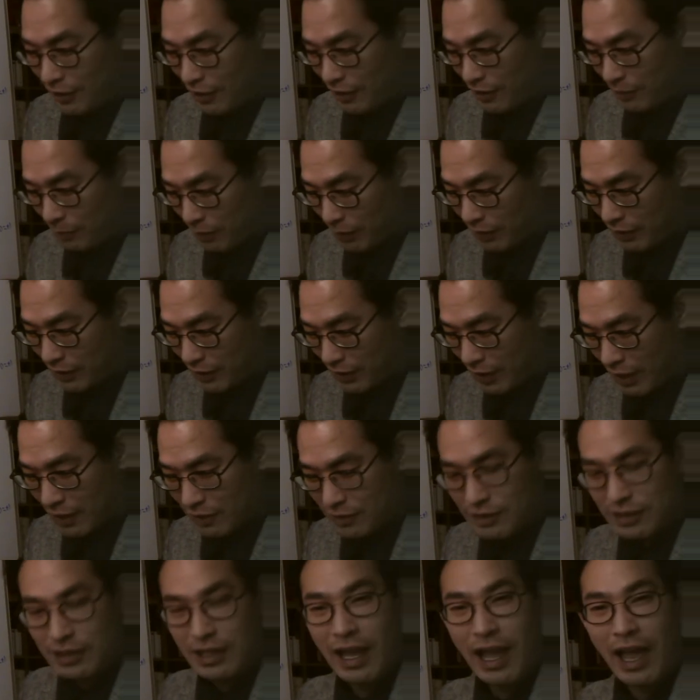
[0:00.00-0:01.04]
But it has
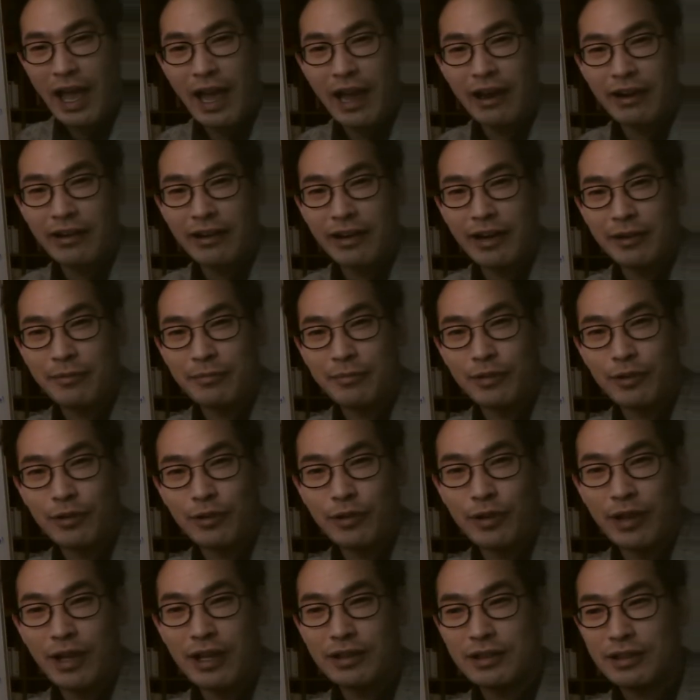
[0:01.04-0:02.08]
the harem.
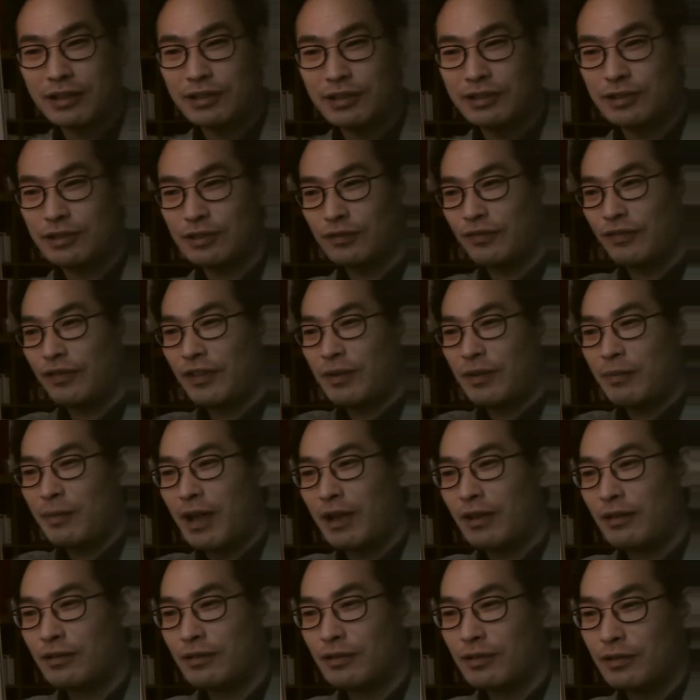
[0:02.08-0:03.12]
Okay, this
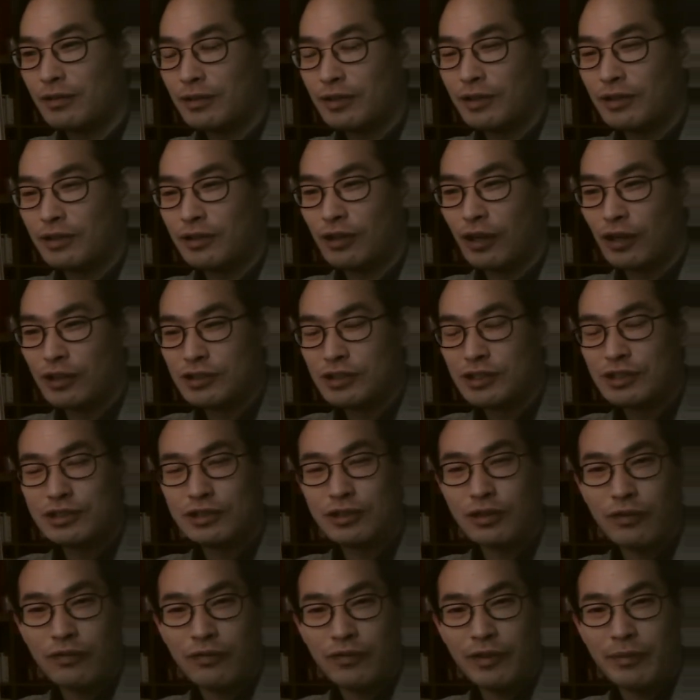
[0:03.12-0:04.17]
female, dozens
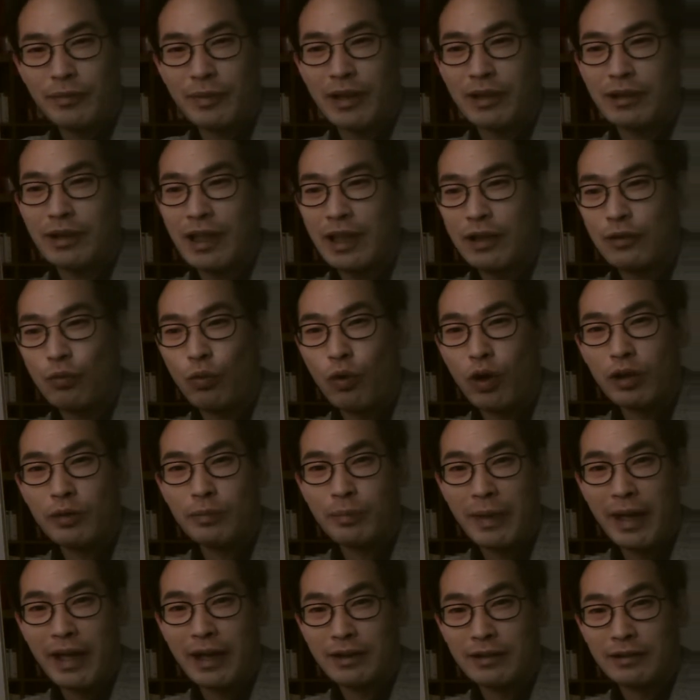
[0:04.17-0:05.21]
of female and one
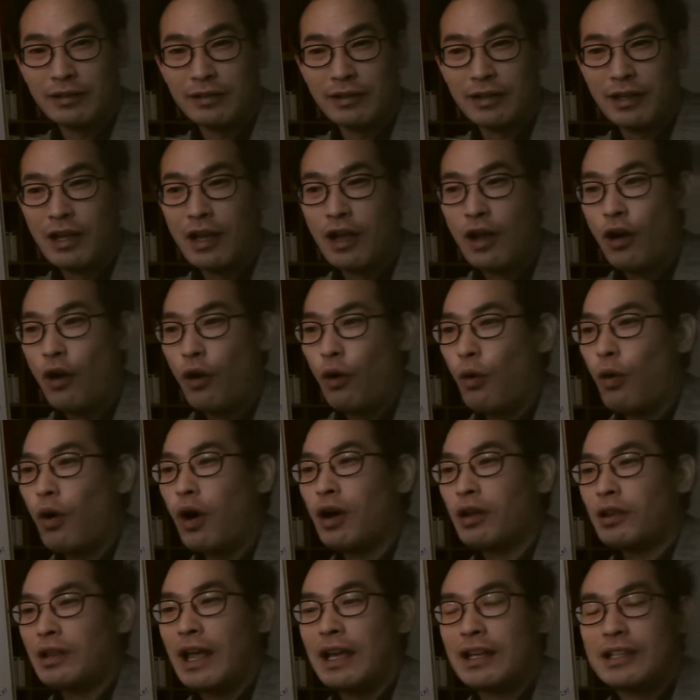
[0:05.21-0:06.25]
male. Or
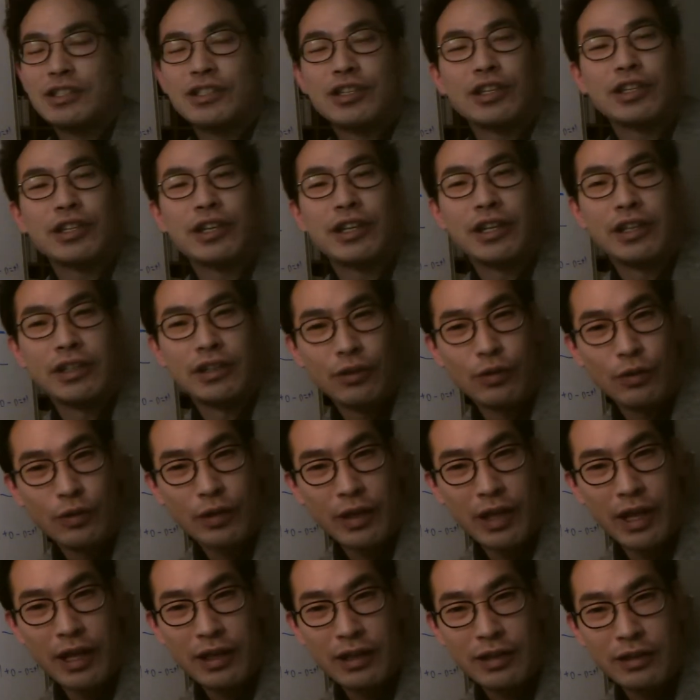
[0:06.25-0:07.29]
like chicken,
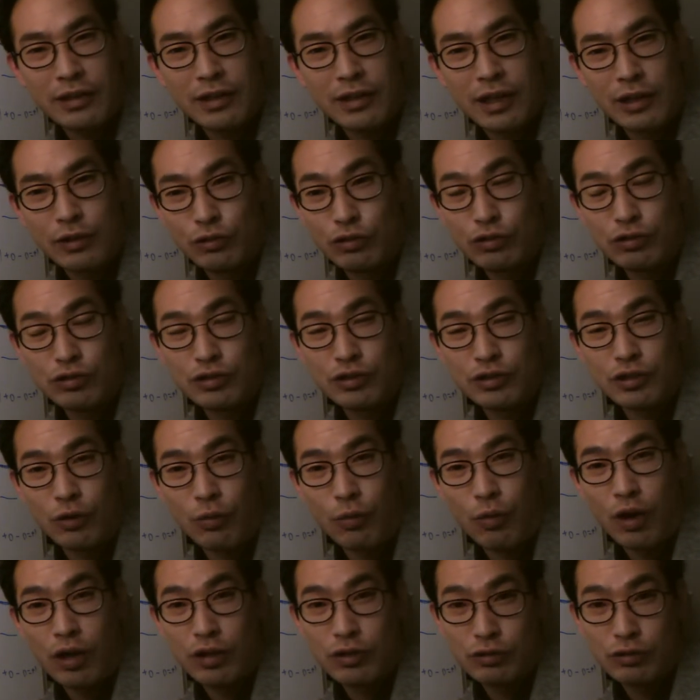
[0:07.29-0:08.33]
okay? Like rooster,
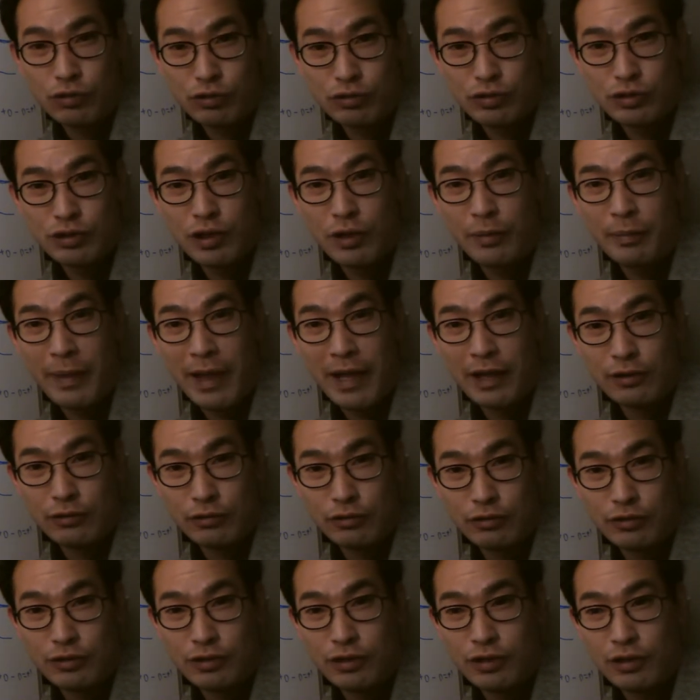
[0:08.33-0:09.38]
one rooster, male
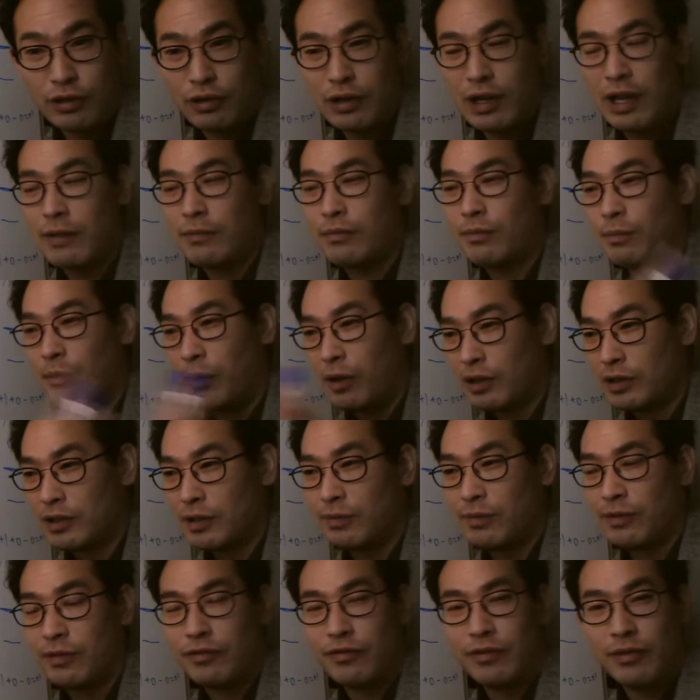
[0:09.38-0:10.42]
rooster, have
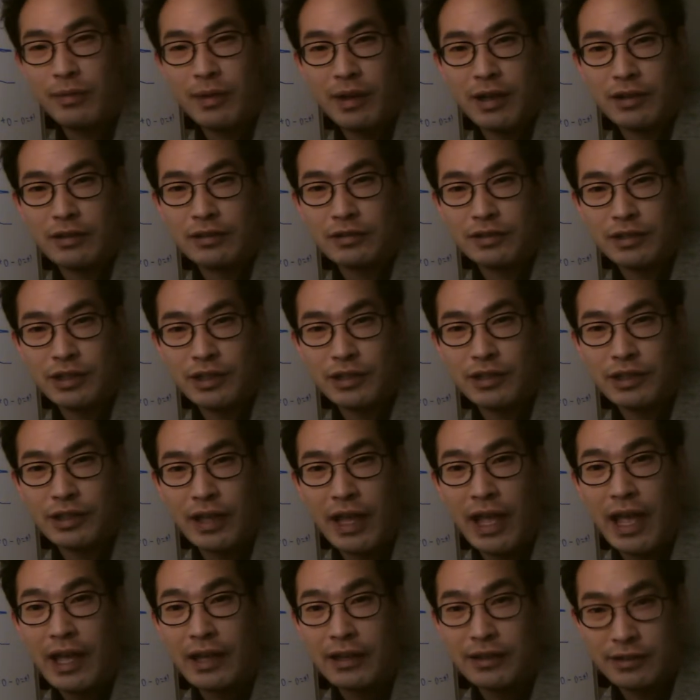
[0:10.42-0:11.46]
multiple female chicken
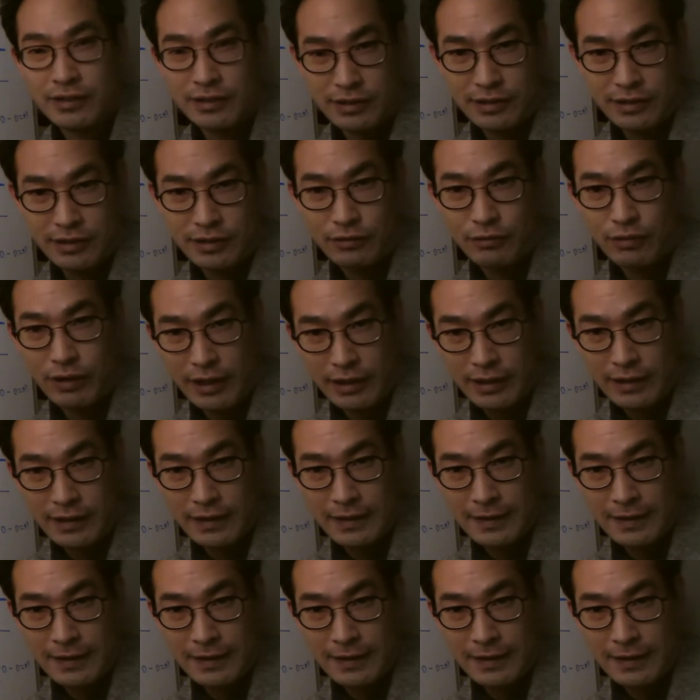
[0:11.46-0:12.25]
hens, right?